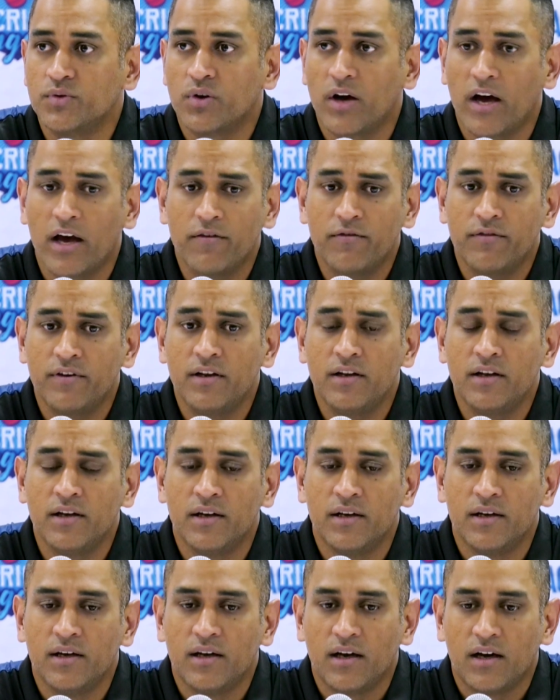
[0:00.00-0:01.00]
So I feel
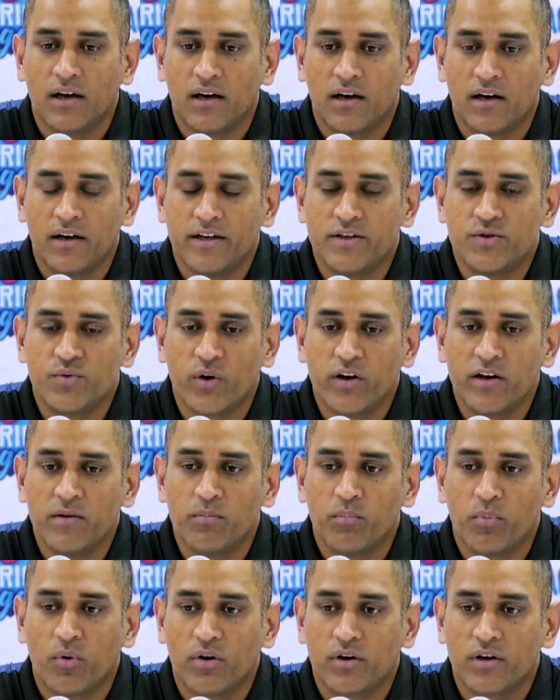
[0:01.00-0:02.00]
it's very
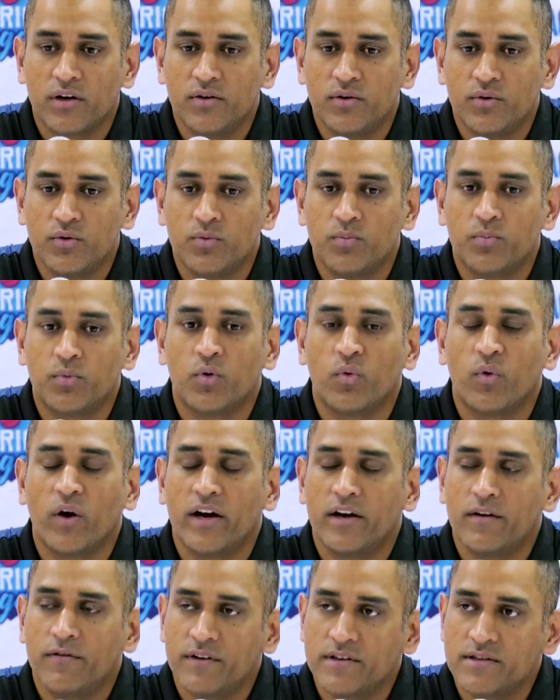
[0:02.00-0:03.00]
important to
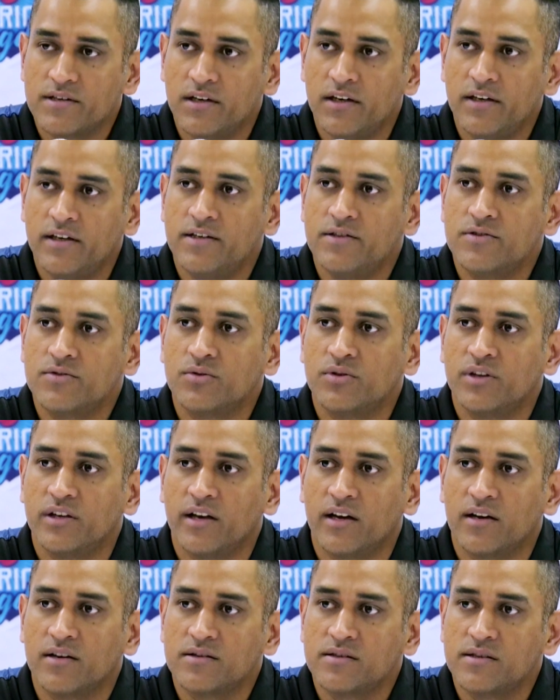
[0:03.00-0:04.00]
provide facilities to the
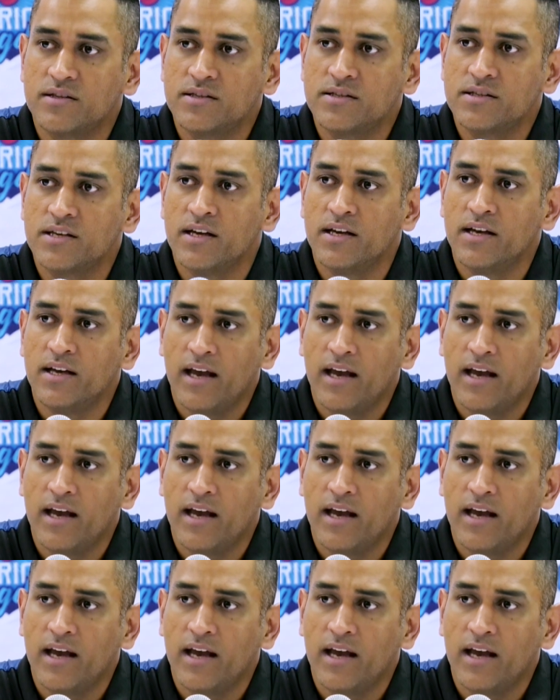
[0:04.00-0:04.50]
youngsters.